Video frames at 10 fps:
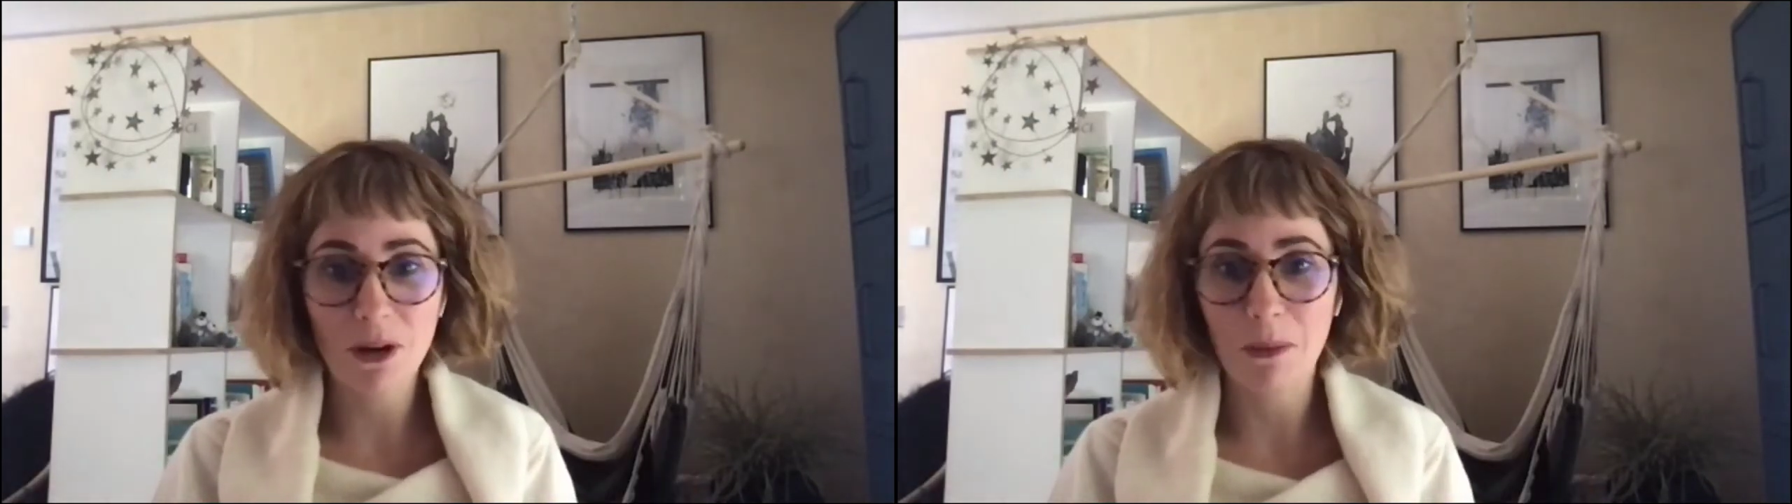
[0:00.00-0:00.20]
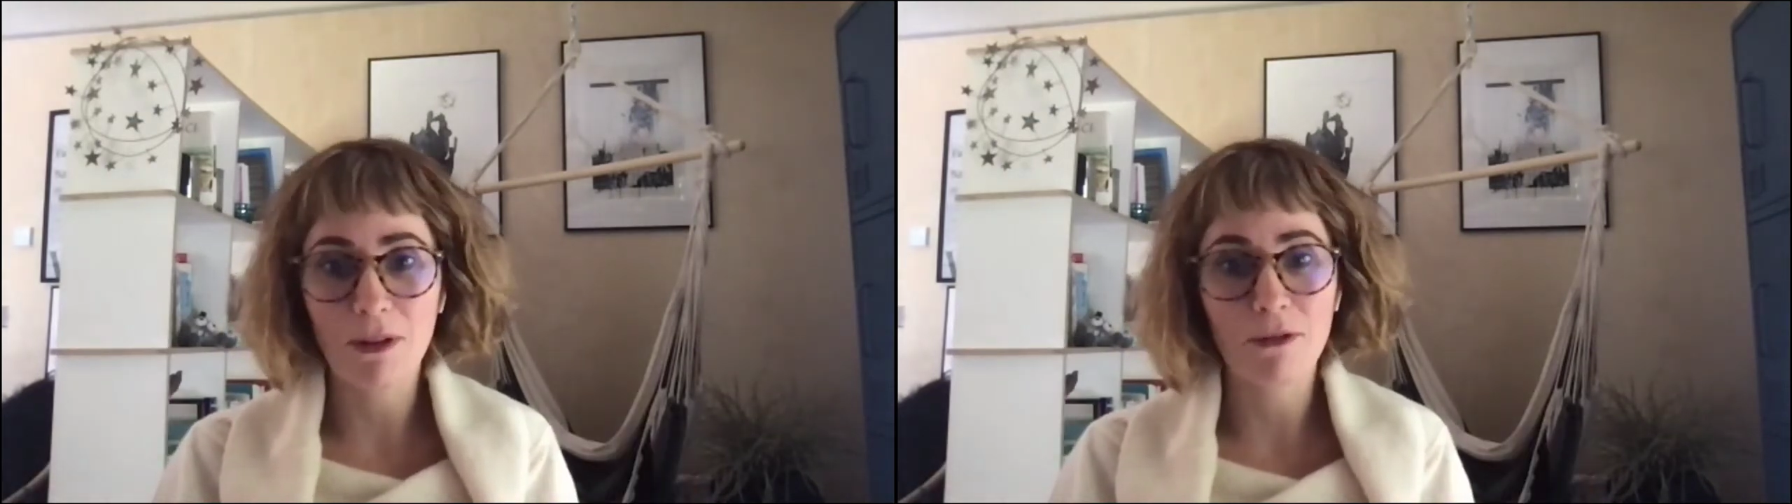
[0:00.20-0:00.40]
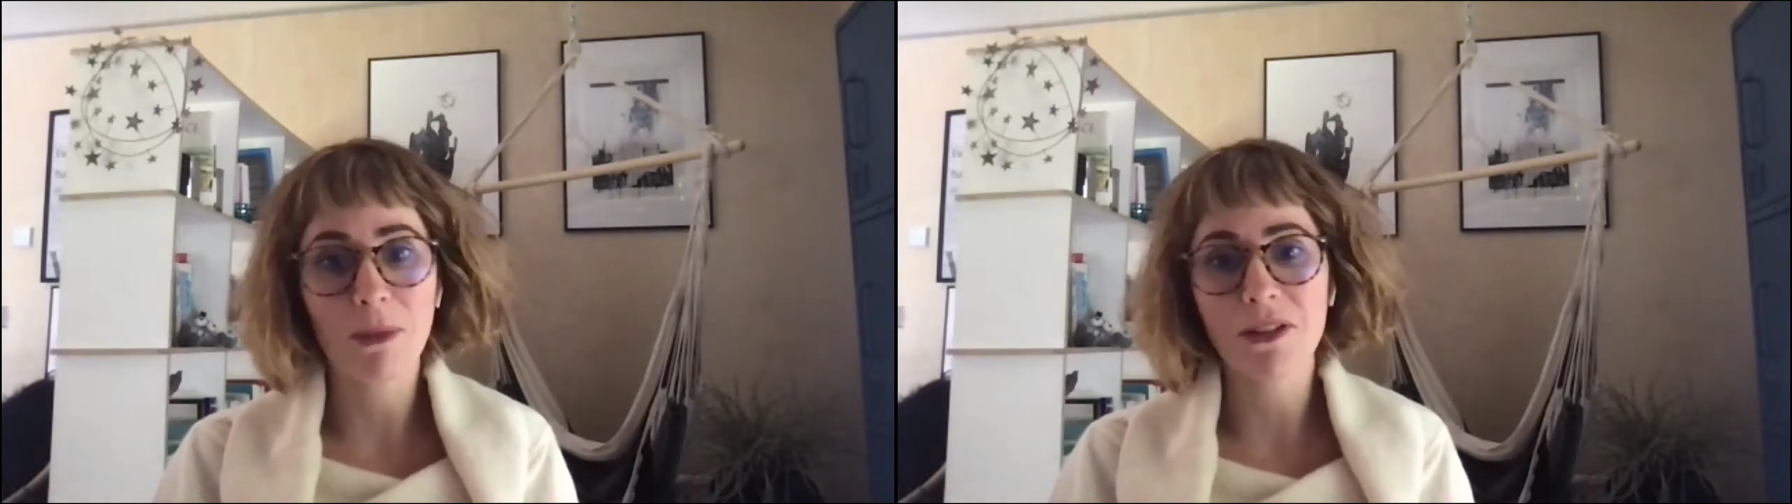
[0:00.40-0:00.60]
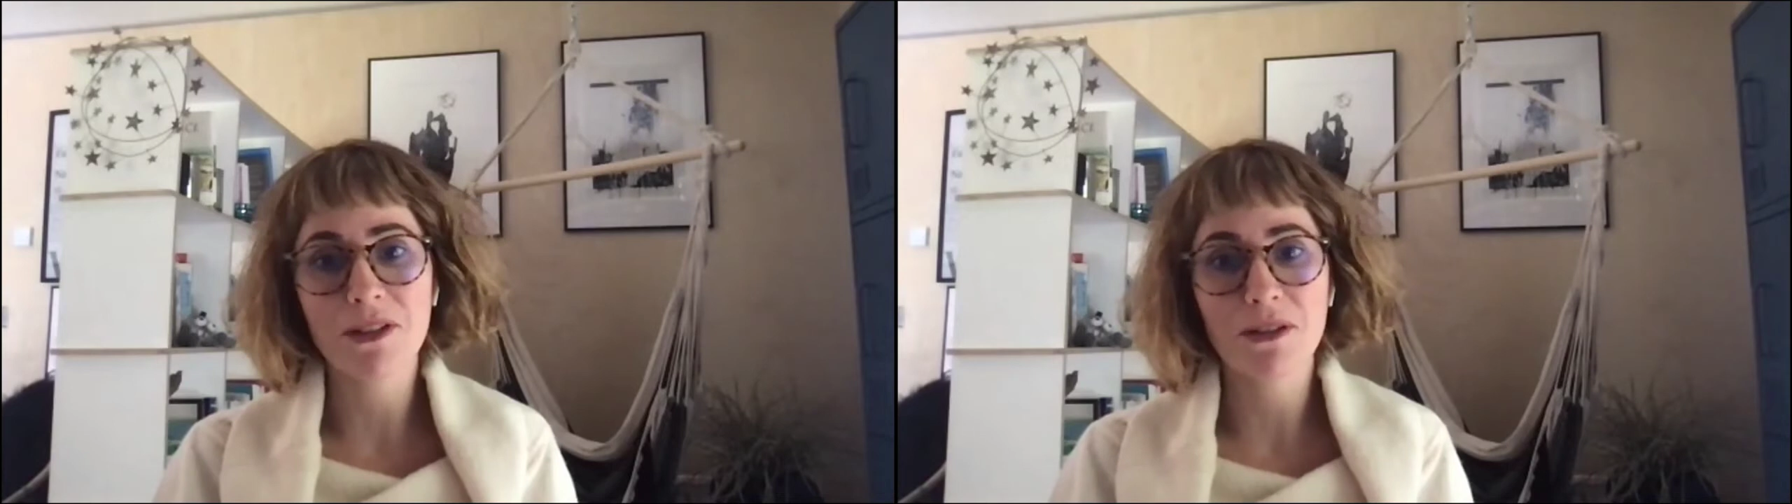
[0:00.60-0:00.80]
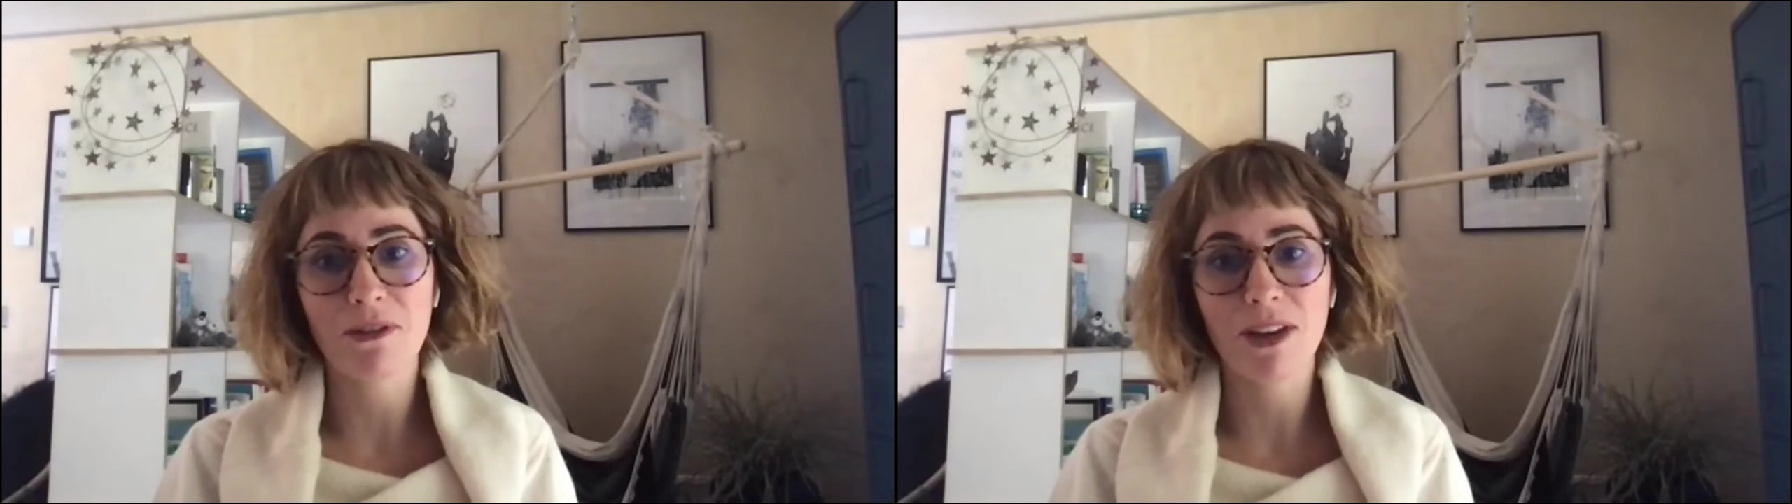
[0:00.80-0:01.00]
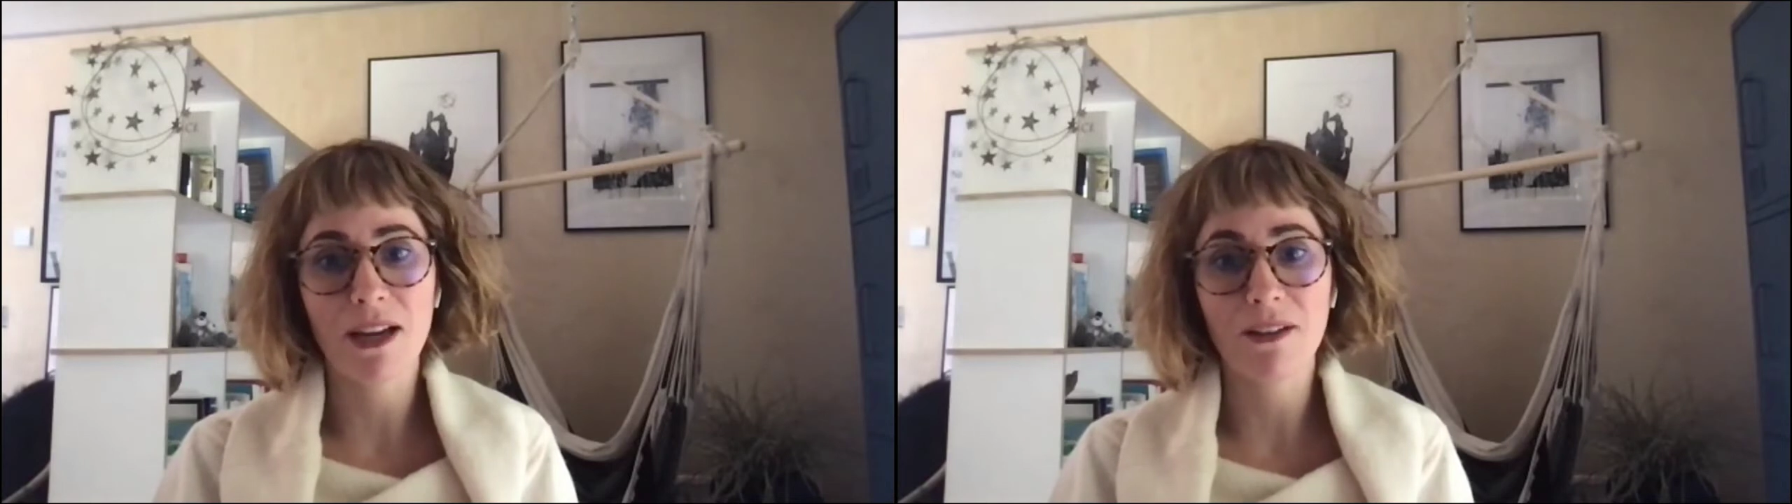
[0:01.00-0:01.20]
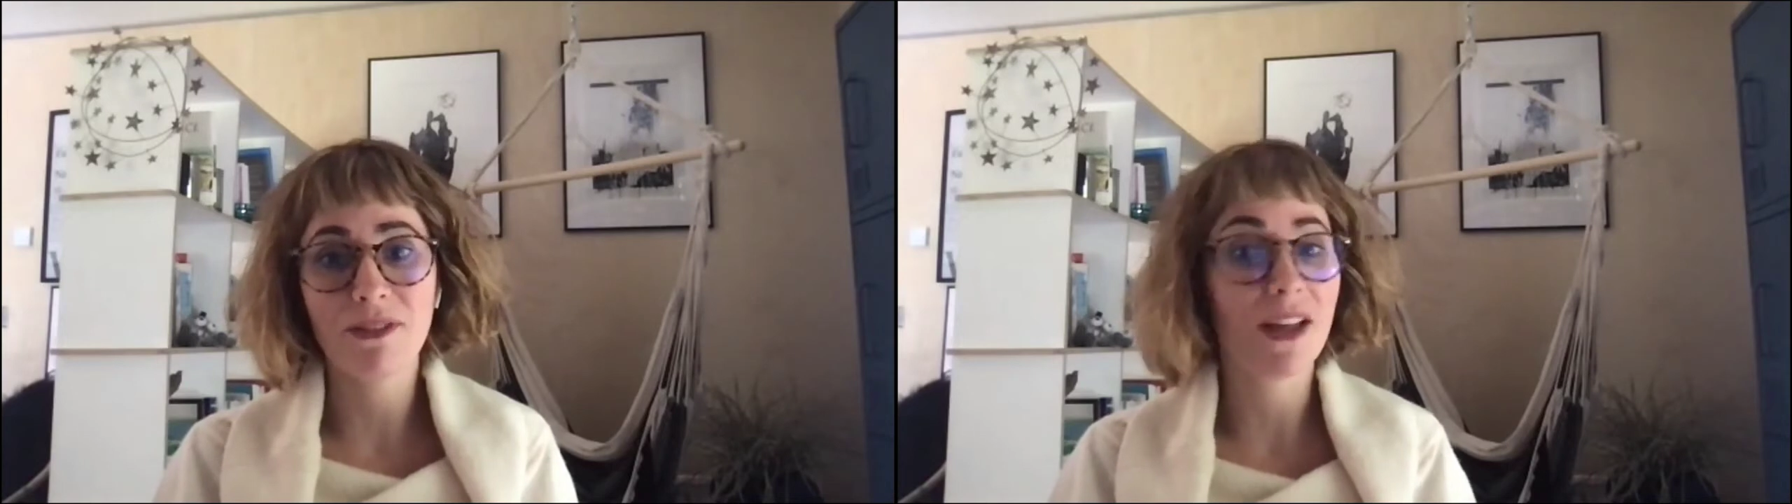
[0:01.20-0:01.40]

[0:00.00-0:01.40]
couple of months of life